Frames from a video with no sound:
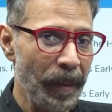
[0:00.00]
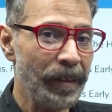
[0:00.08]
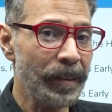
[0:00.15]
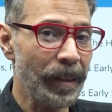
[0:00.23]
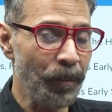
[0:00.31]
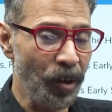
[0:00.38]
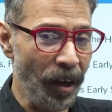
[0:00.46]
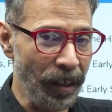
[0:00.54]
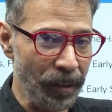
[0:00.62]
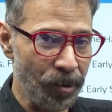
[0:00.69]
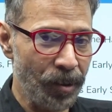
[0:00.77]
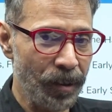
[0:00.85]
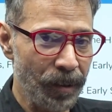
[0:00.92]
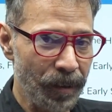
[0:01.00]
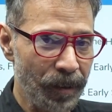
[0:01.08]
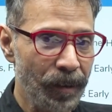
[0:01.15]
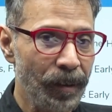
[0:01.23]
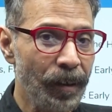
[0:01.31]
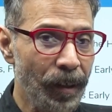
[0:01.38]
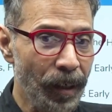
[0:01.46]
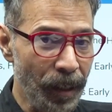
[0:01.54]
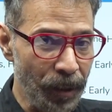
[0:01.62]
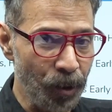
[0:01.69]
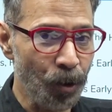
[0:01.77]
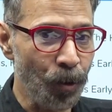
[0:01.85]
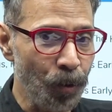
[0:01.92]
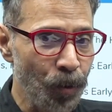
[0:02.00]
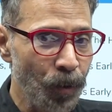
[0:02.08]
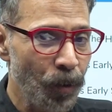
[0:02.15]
summarized into